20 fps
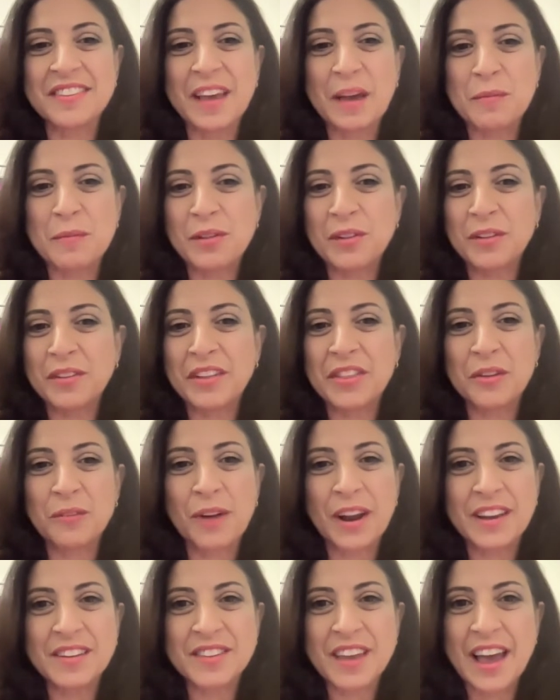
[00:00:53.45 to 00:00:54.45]
absolutely the
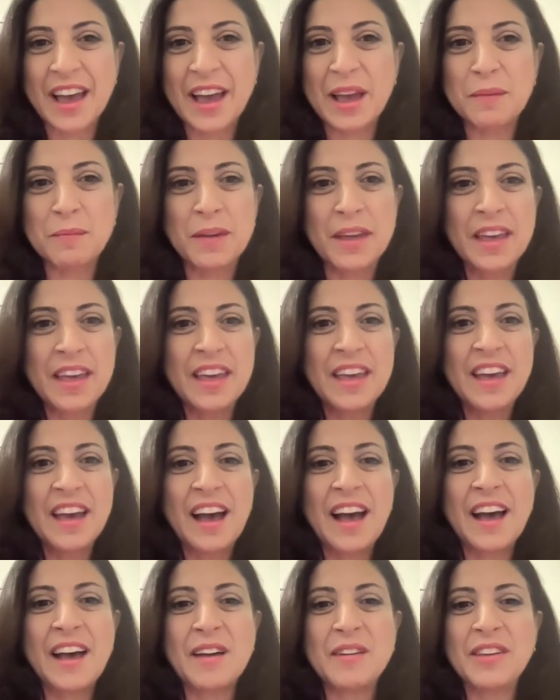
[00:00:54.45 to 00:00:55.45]
right time.
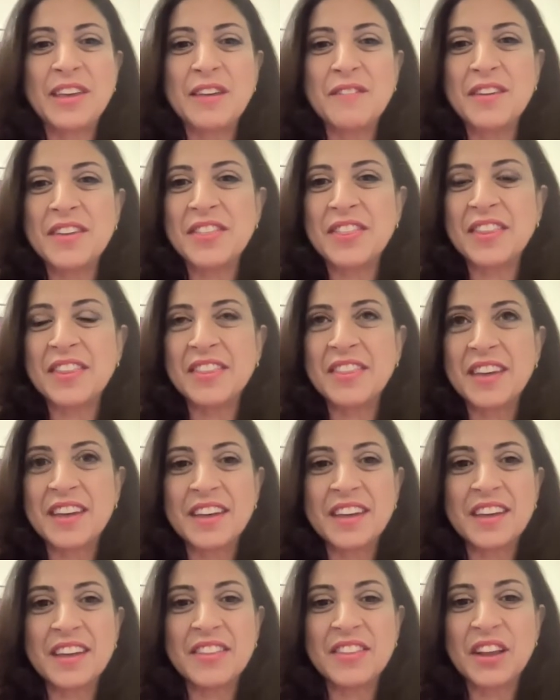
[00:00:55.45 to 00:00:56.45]
Uh, given
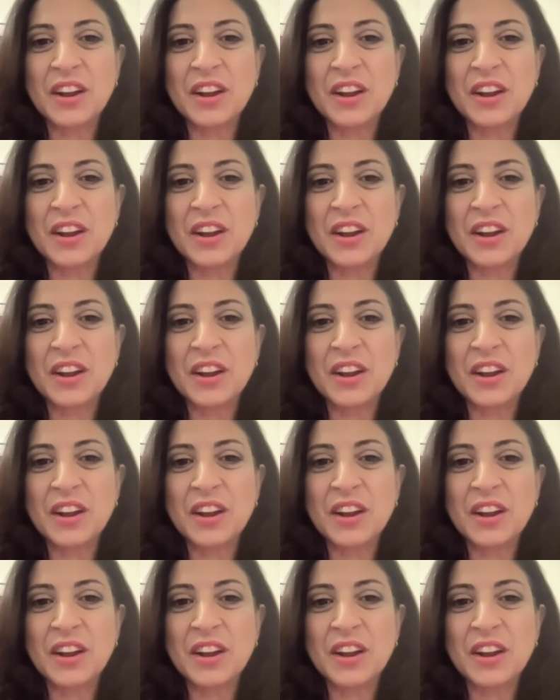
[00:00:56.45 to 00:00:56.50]
the,